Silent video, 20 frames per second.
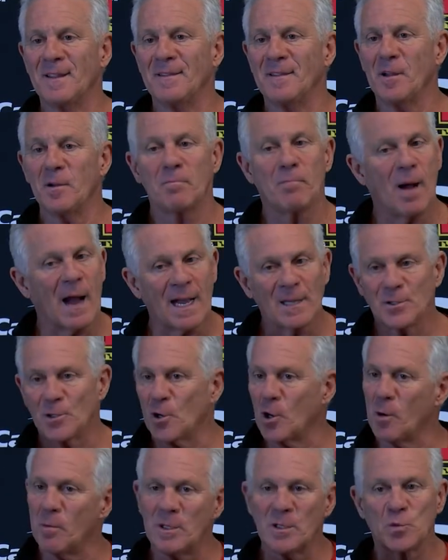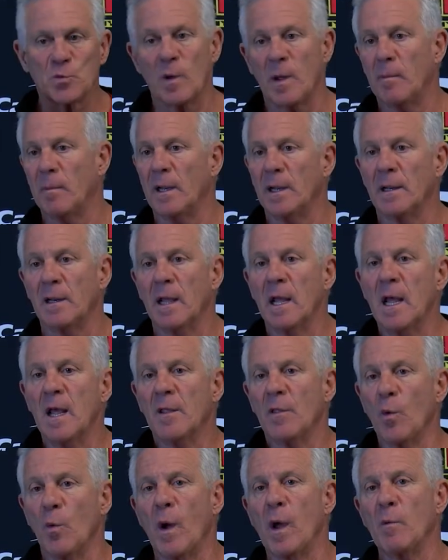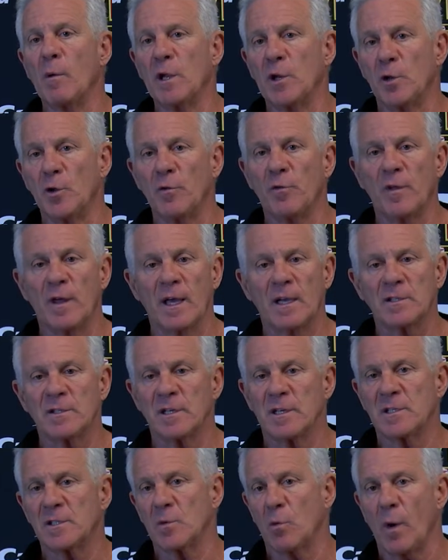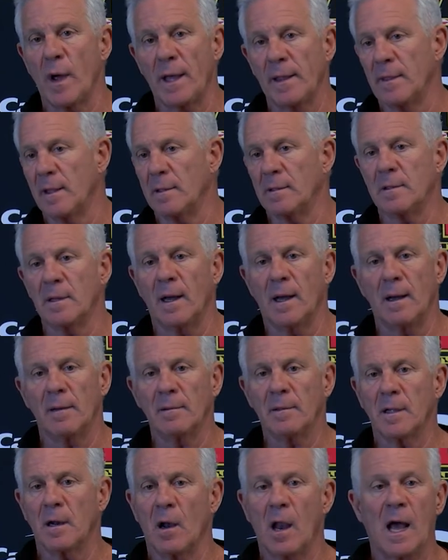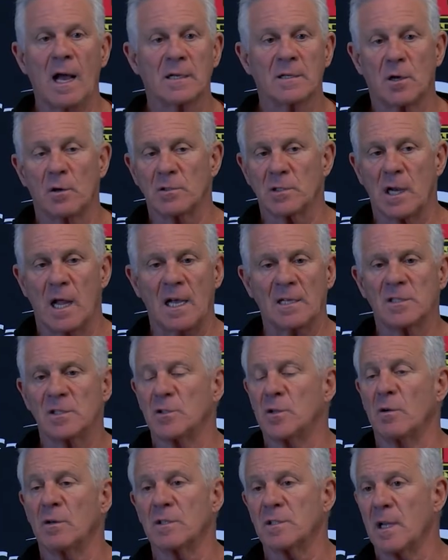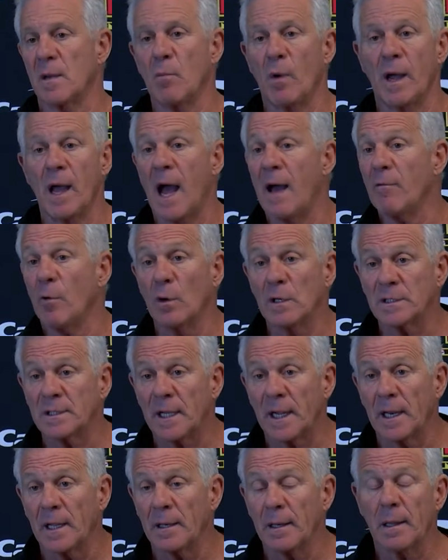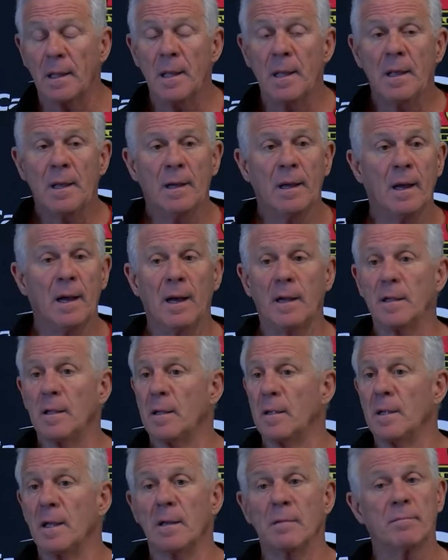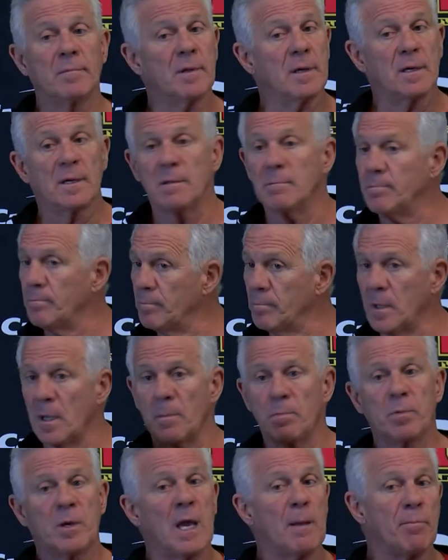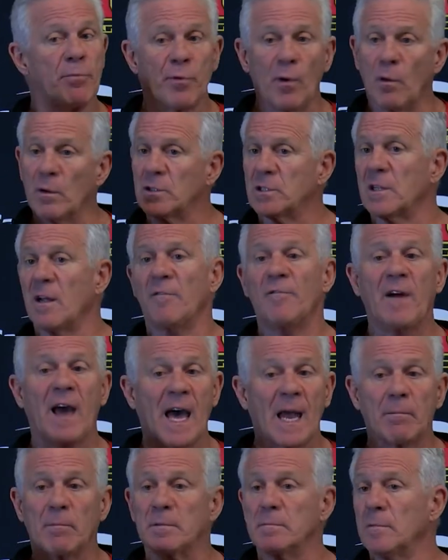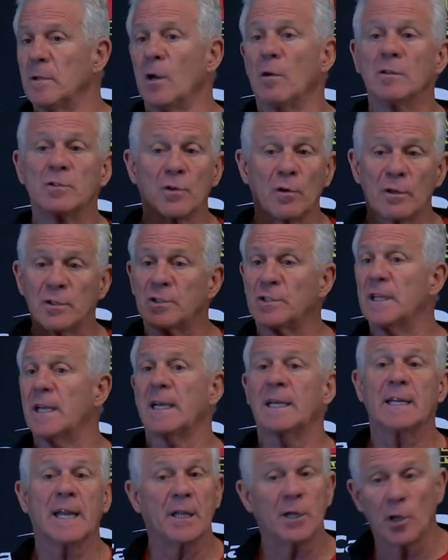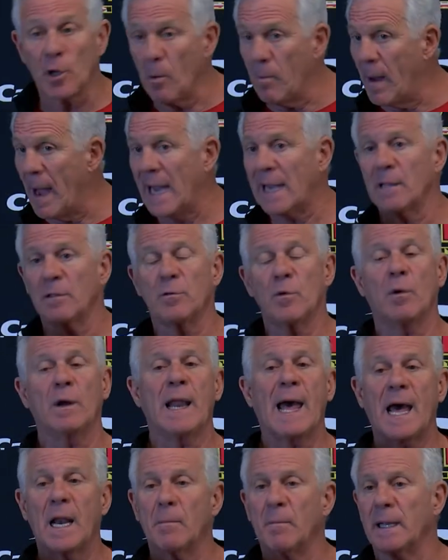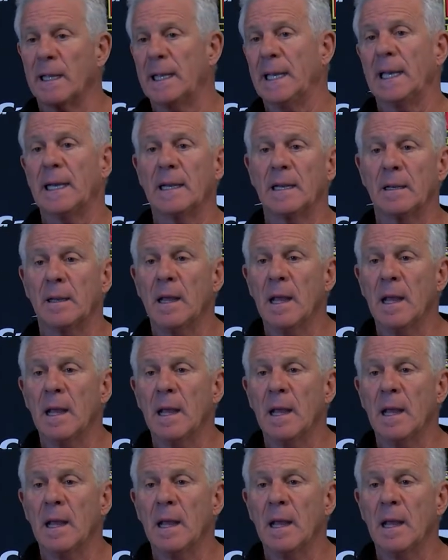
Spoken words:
Their minds are going to be swimming, and the way we do things, and it's the way that Coach Locks is doing the same way I've always done it. You keep throwing stuff at them, and you know it's going to stick, and then you go back and throw it at them again.